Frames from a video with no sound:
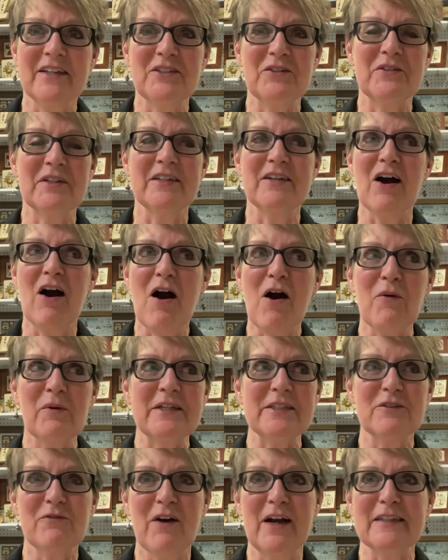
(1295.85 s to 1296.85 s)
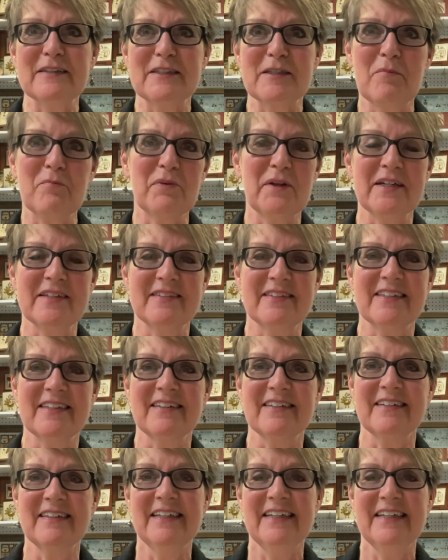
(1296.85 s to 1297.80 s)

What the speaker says: You can always find some place to,